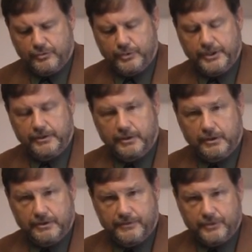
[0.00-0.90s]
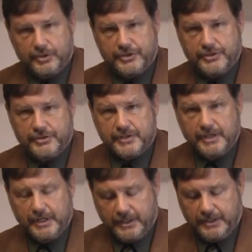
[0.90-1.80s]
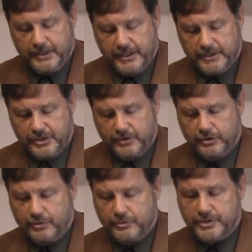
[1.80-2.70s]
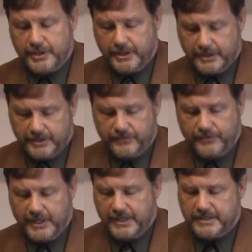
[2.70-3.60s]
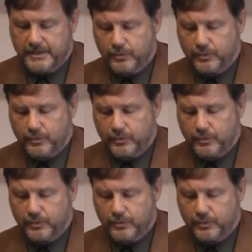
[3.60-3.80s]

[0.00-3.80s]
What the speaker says: read all of the verses connecting those, and in fact,